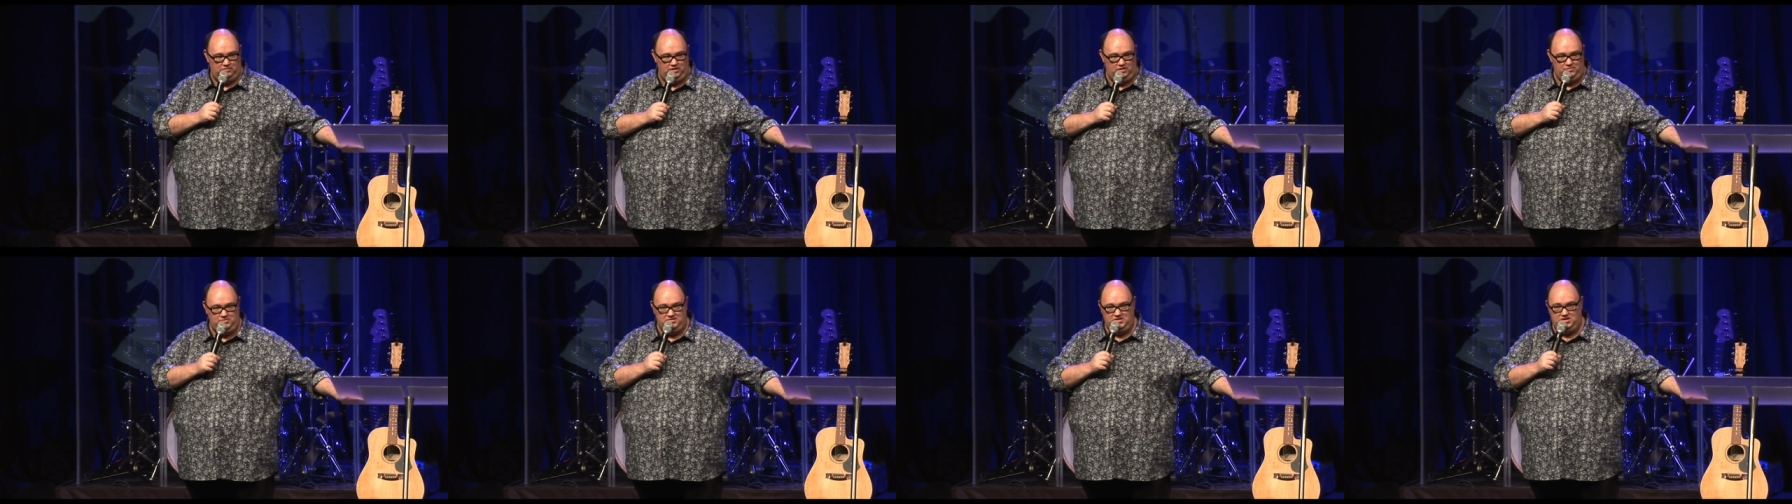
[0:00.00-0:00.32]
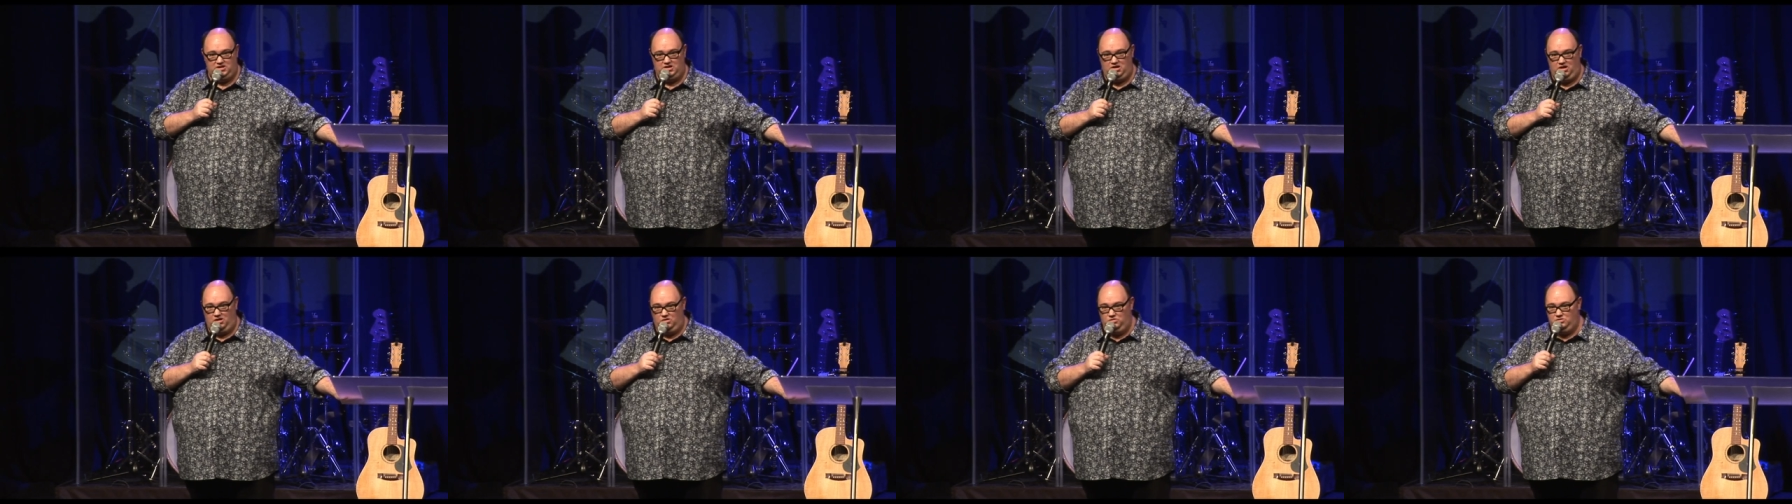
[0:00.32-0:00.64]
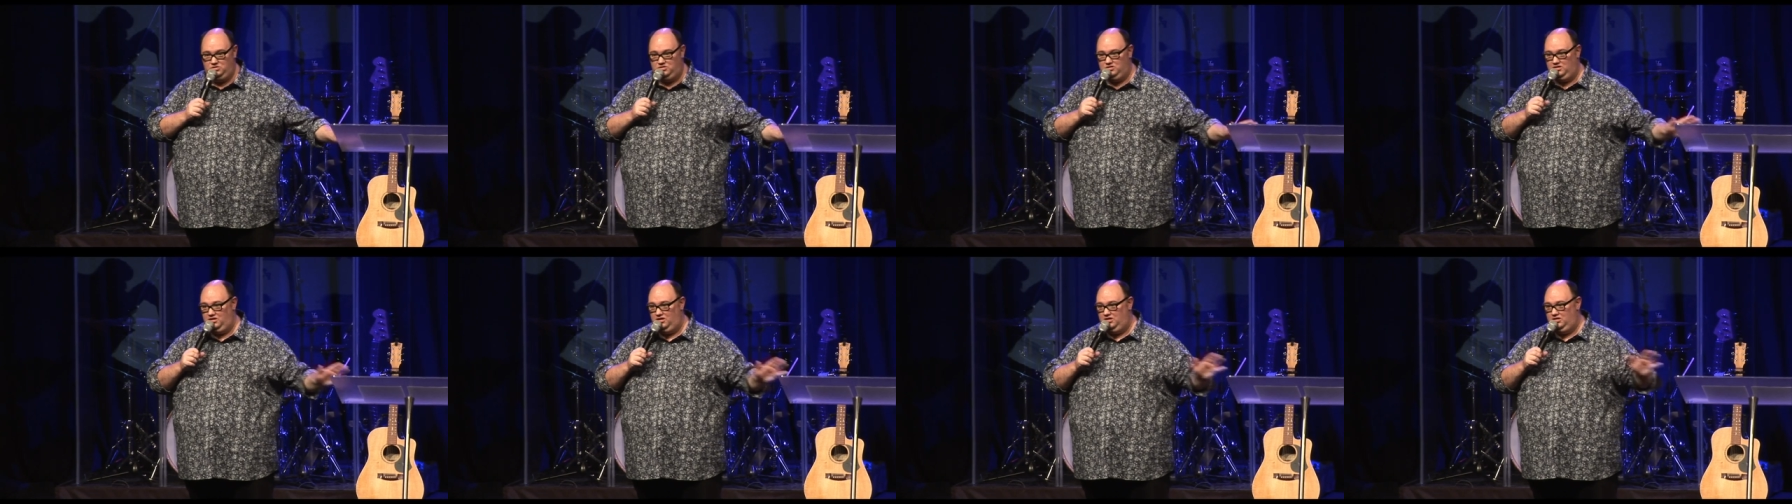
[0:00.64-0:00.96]
There was a
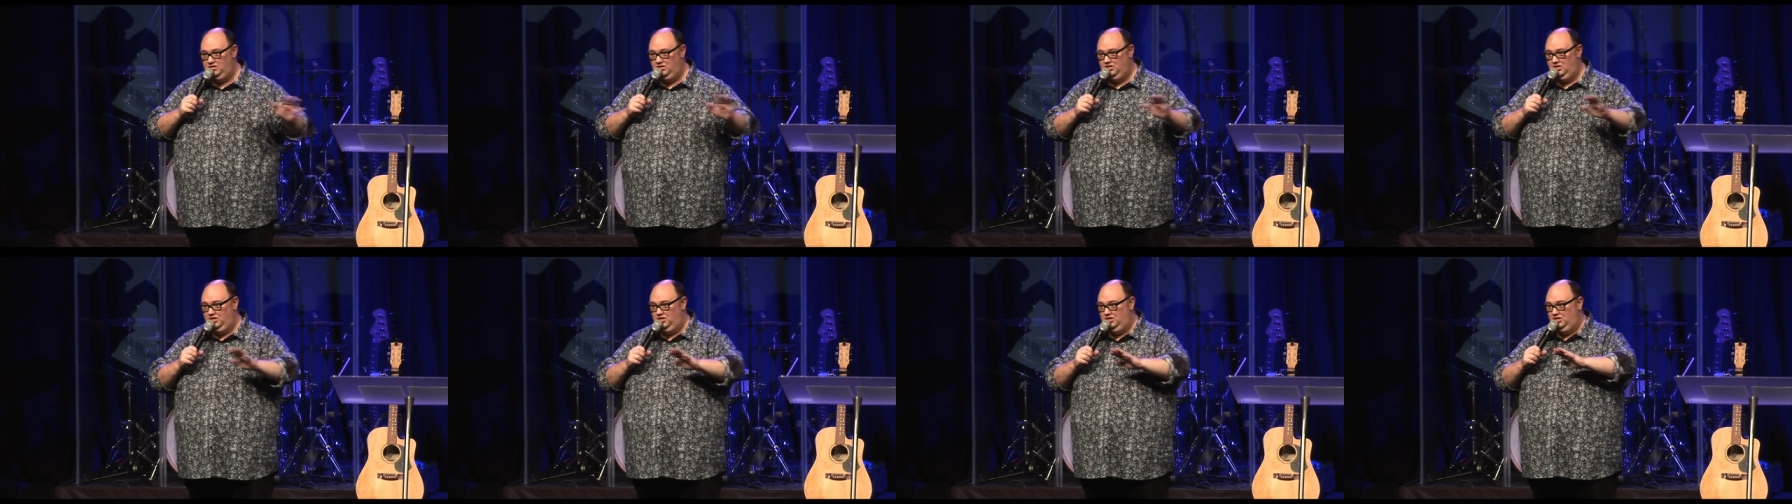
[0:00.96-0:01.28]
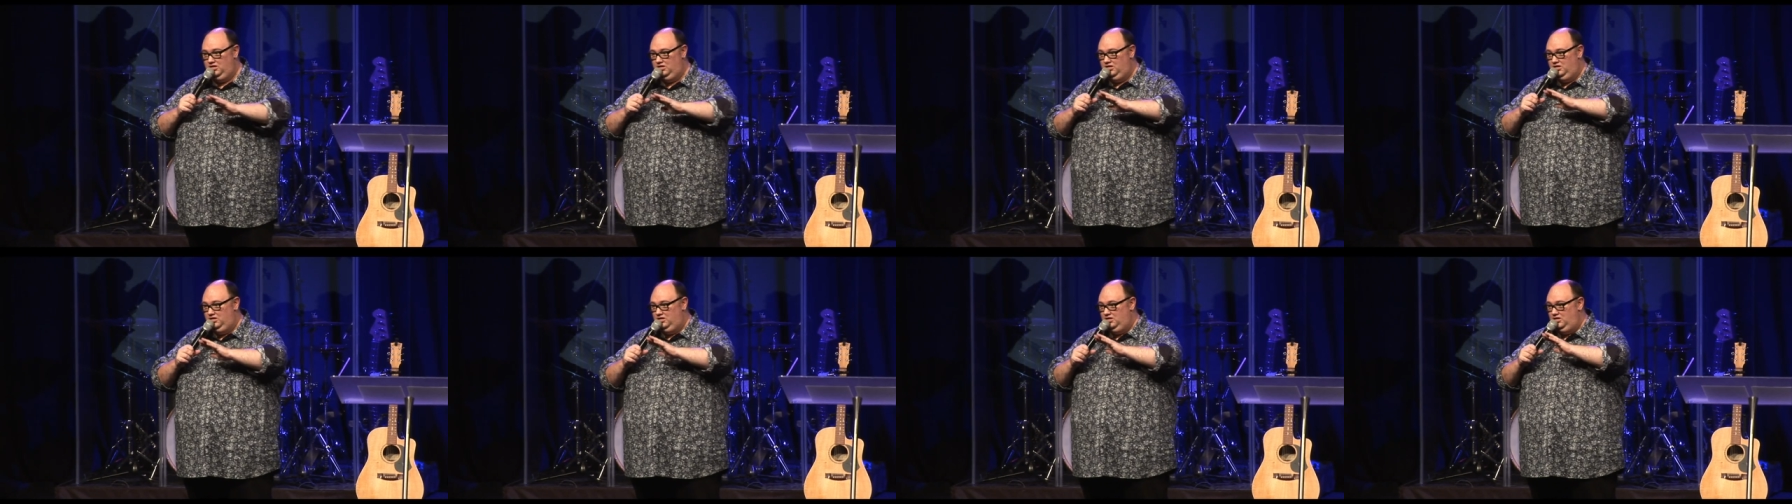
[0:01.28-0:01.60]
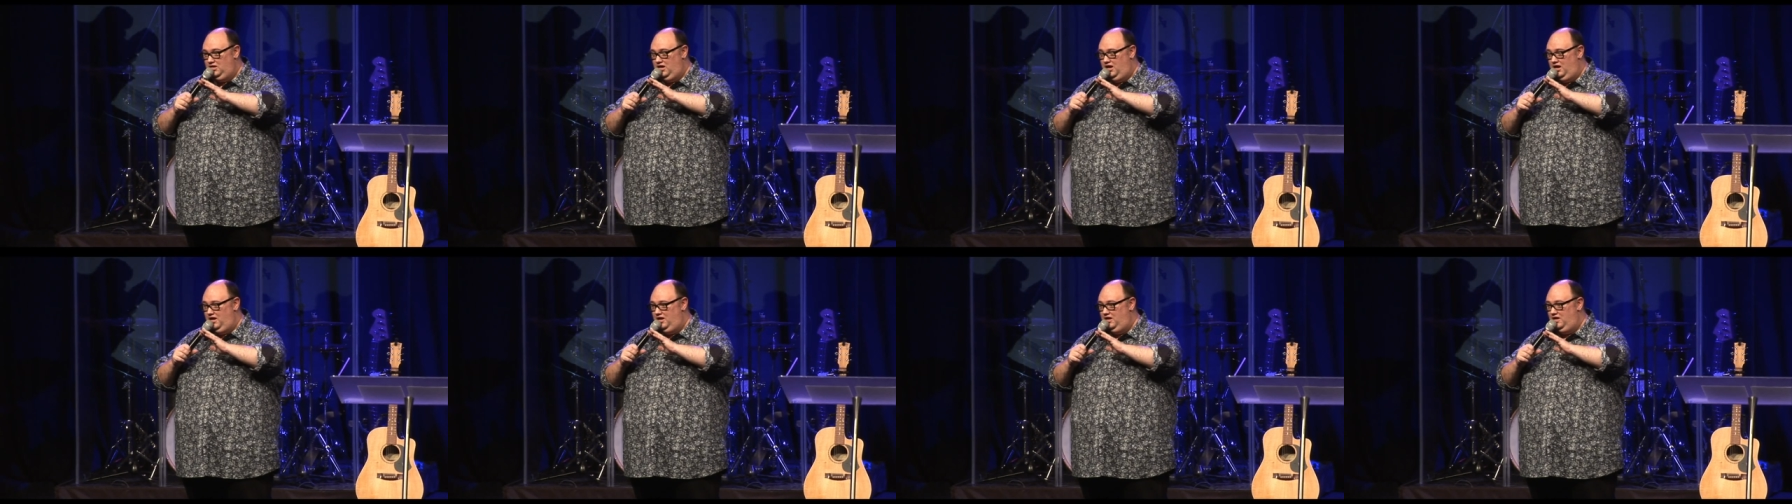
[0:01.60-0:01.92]
culture
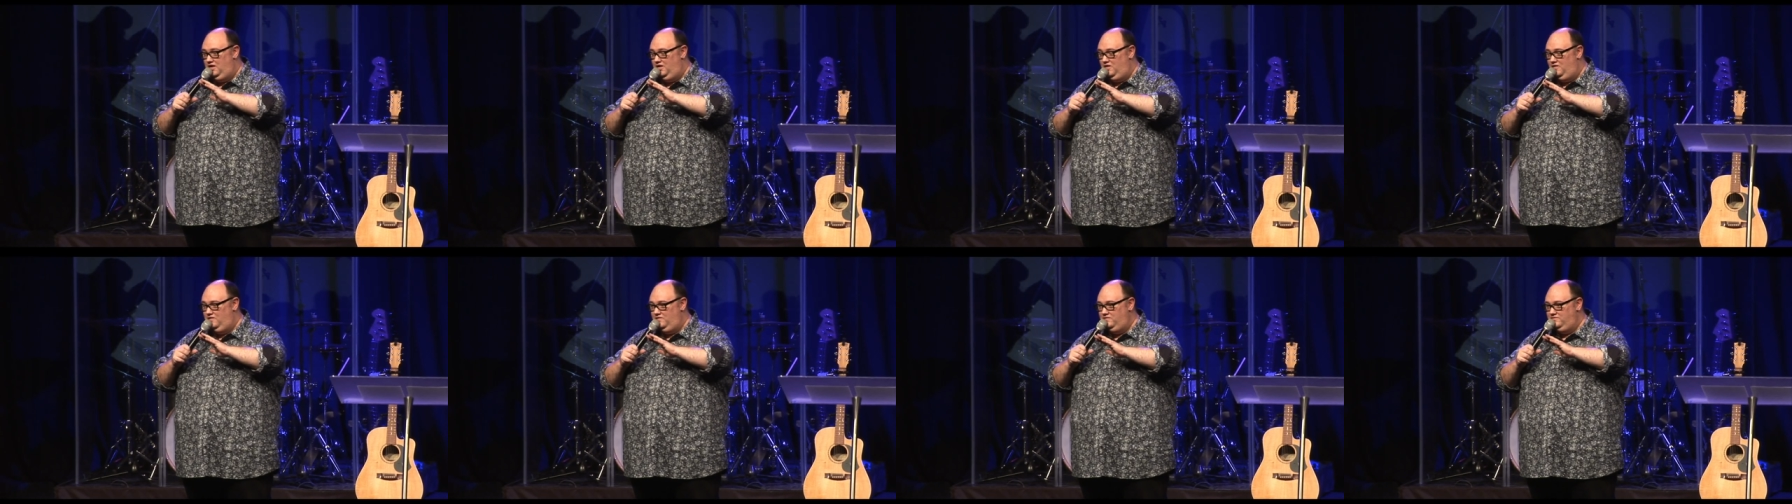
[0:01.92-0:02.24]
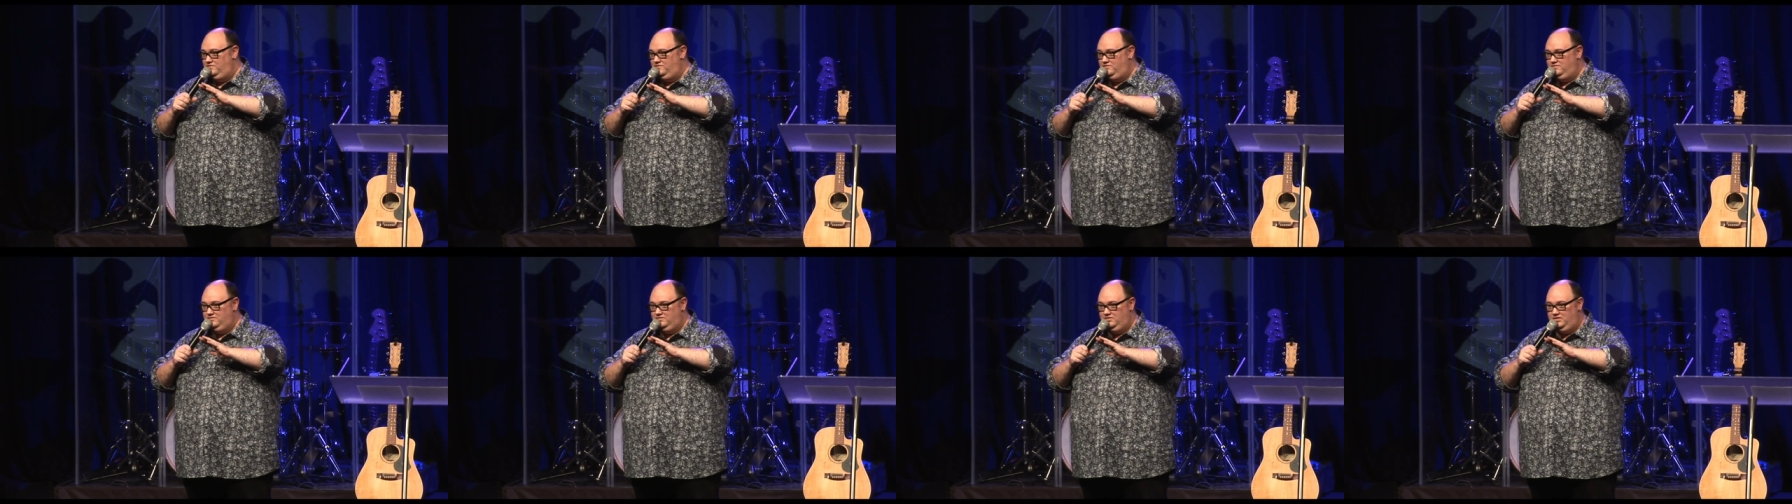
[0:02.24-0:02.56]
uh, of,